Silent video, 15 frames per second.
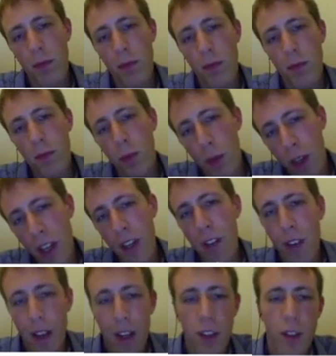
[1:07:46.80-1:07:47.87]
For
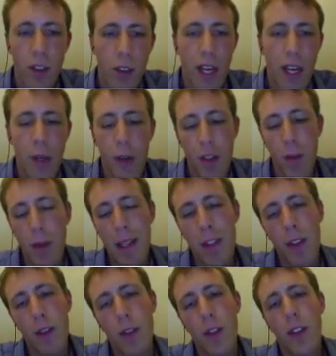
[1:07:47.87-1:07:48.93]
these things, Gradle is a
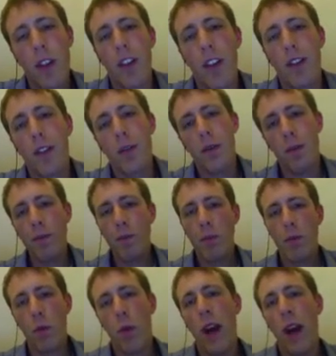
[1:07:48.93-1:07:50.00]
better alternative.
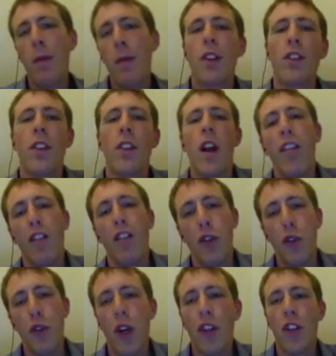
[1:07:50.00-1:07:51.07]
Why? Because it offers
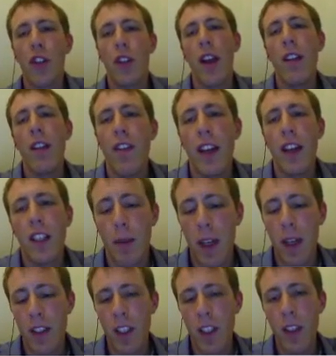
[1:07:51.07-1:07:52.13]
structure and
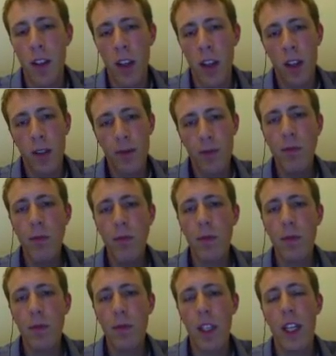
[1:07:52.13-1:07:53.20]
flexibility,
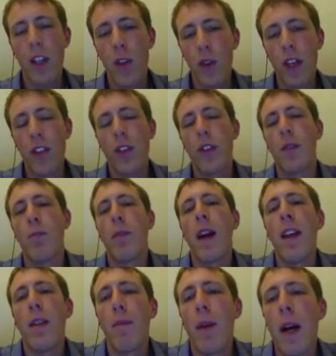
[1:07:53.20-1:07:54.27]
and it tries to
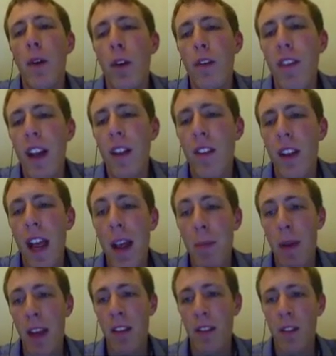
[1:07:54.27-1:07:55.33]
combine the power of and
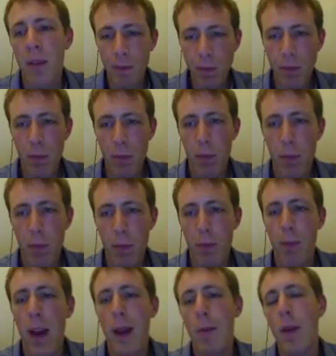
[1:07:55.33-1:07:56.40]
Maven
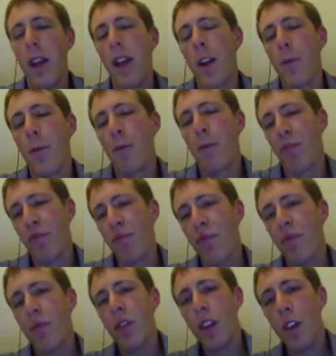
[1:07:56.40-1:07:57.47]
by being
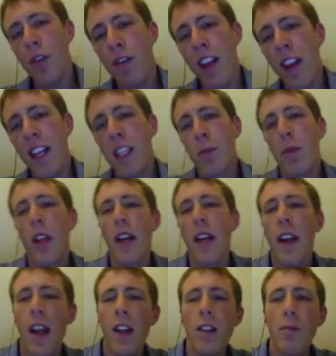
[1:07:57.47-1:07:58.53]
flexible
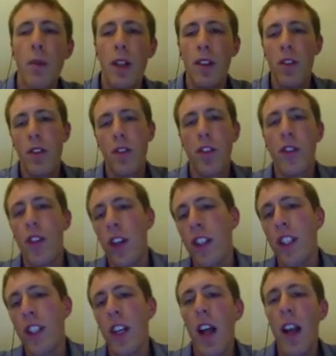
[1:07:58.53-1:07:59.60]
like End, but
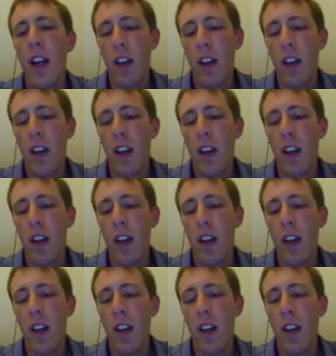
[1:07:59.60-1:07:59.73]
structure like